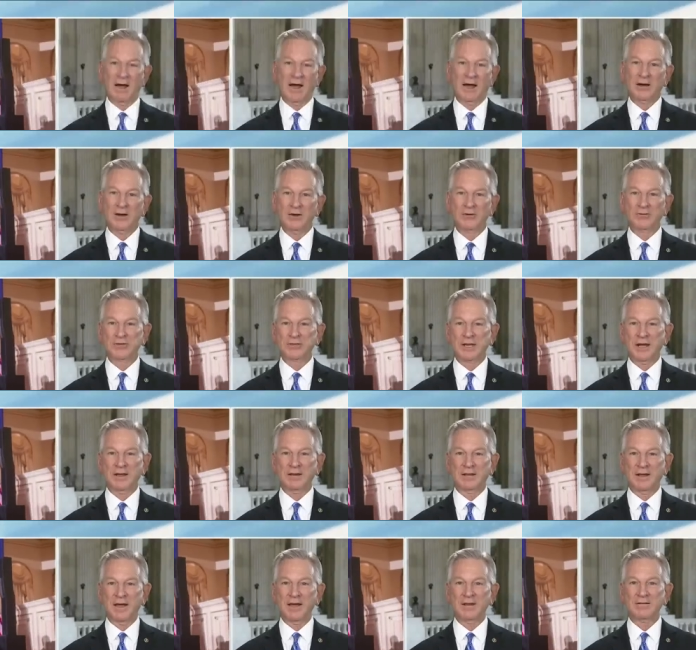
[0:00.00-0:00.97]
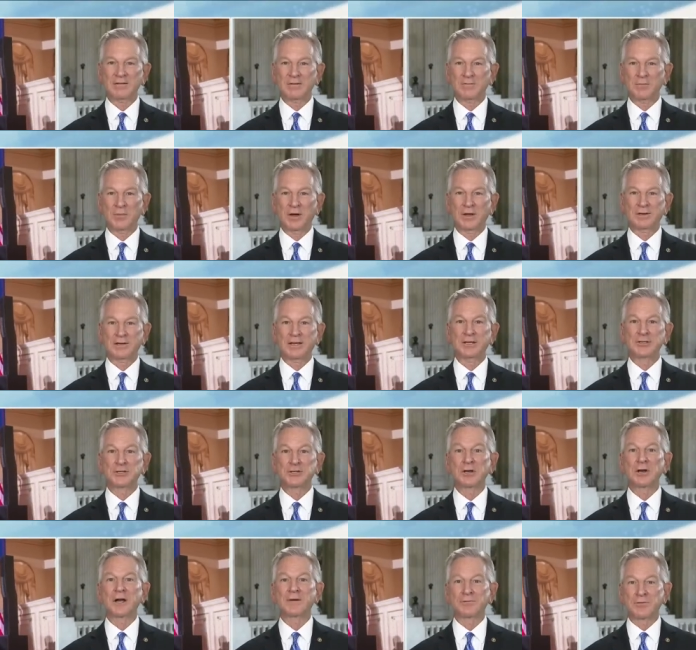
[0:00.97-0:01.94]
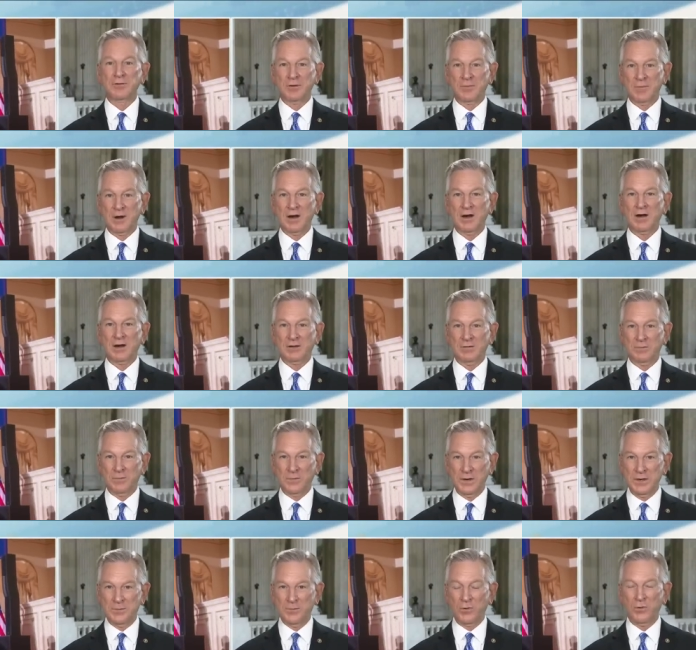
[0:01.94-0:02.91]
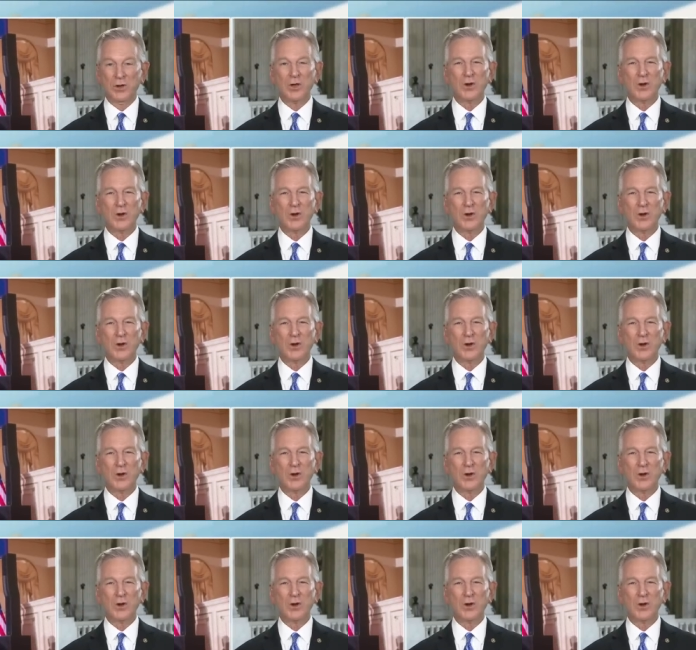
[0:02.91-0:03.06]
I can understand that, but he stood up for the American people.